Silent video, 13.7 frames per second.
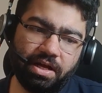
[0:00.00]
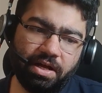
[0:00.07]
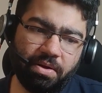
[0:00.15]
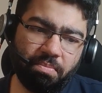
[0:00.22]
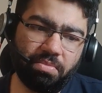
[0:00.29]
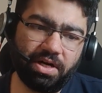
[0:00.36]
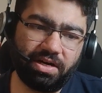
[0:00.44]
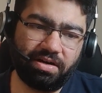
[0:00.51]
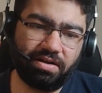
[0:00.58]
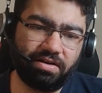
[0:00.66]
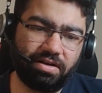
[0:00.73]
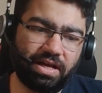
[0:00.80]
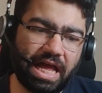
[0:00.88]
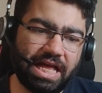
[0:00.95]
But
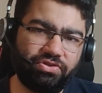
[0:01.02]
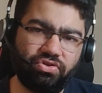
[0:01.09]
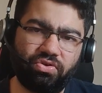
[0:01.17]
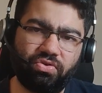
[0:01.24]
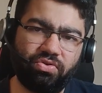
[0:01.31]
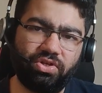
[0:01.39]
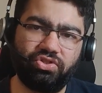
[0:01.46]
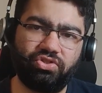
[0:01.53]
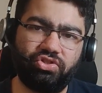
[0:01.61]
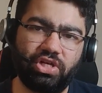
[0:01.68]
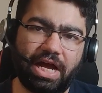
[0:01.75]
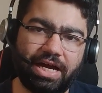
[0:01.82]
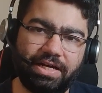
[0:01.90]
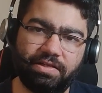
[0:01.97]
as you know, this
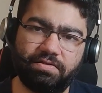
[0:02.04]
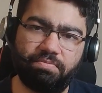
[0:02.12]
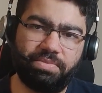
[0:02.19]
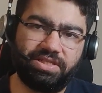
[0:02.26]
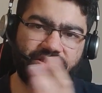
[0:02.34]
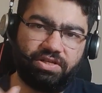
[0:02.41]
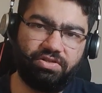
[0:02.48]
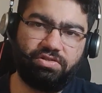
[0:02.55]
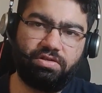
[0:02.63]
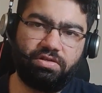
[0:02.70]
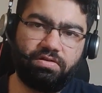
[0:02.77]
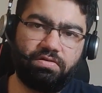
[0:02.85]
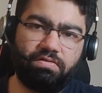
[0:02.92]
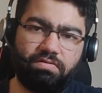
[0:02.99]
chat is a message.
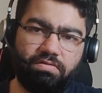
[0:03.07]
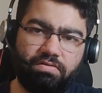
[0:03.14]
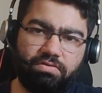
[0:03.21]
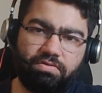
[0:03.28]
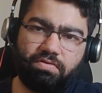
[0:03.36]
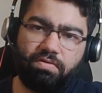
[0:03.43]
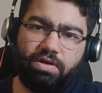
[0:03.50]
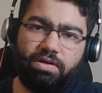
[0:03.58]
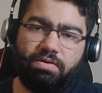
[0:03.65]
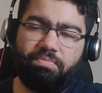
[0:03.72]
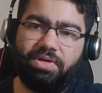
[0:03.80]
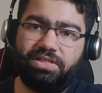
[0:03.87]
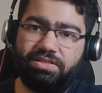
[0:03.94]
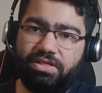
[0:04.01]
So in a
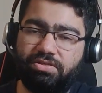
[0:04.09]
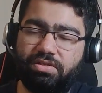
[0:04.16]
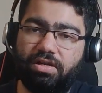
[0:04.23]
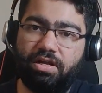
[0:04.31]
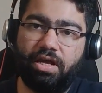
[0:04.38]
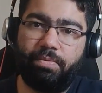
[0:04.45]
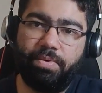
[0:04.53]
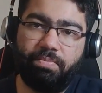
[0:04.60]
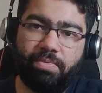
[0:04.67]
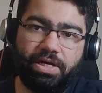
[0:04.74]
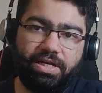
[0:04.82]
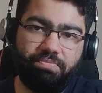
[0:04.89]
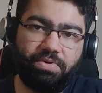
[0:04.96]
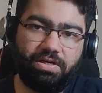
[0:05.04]
message, there can be
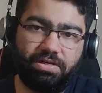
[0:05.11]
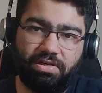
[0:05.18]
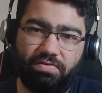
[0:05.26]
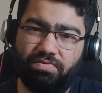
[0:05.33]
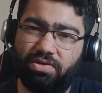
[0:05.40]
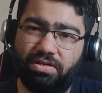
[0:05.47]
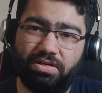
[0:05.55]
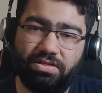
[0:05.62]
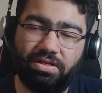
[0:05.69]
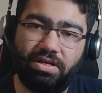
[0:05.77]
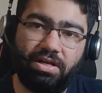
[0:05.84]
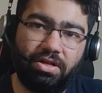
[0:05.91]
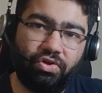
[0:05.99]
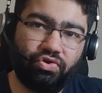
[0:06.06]
multiple keywords.
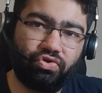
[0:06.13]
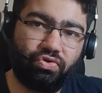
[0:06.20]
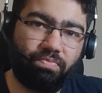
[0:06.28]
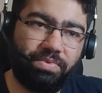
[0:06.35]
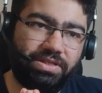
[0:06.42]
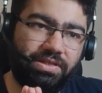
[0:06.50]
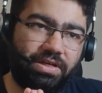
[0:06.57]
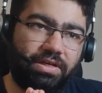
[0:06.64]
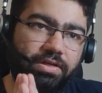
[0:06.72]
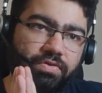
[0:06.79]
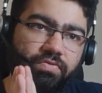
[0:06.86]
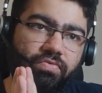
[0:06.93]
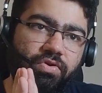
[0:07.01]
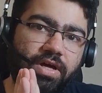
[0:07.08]
So basically you
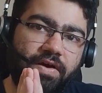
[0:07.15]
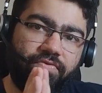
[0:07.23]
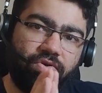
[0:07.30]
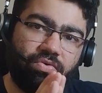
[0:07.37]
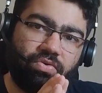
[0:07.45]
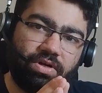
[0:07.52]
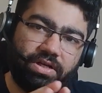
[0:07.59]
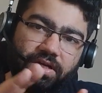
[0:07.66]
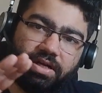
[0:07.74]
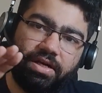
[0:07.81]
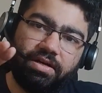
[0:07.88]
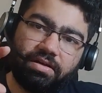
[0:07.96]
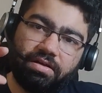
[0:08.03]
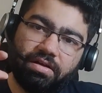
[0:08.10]
would have to create
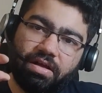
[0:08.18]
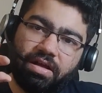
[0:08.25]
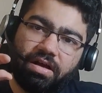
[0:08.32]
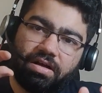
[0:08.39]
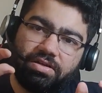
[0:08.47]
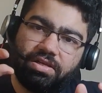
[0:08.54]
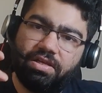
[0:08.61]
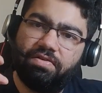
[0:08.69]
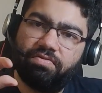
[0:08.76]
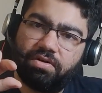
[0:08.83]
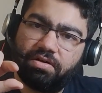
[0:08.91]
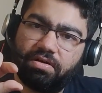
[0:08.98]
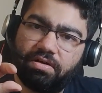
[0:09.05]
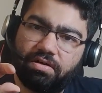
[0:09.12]
a
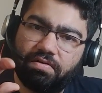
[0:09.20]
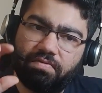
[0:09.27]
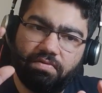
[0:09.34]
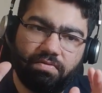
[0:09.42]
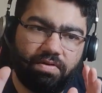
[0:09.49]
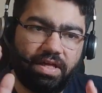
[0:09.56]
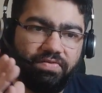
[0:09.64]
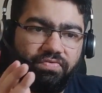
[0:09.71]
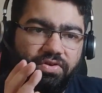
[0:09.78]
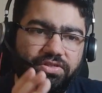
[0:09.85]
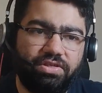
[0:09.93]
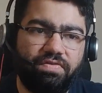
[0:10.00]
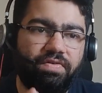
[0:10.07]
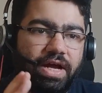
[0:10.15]
keyword, like first
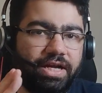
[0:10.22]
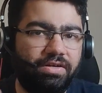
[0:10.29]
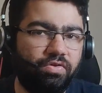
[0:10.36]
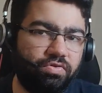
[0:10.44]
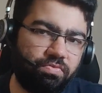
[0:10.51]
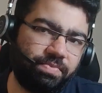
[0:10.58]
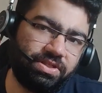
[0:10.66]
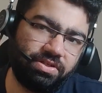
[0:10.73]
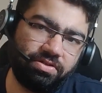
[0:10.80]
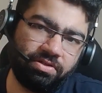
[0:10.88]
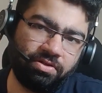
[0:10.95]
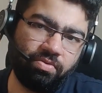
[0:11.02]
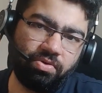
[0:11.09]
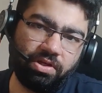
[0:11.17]
divide those messages into
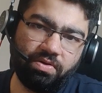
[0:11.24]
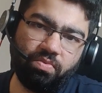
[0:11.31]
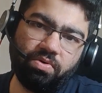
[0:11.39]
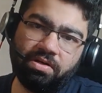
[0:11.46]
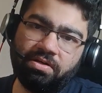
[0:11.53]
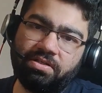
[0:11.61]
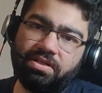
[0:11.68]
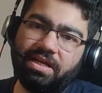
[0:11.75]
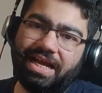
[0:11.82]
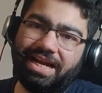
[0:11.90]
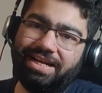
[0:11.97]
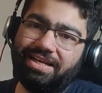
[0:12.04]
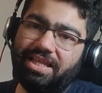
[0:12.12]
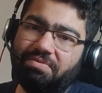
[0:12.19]
keywords and
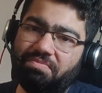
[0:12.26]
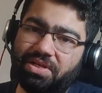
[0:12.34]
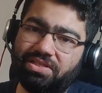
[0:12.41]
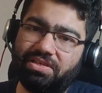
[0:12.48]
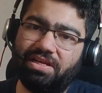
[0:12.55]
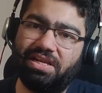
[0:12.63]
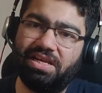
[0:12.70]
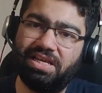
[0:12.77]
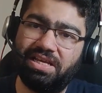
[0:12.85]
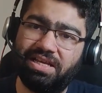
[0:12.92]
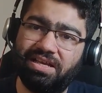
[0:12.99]
then basically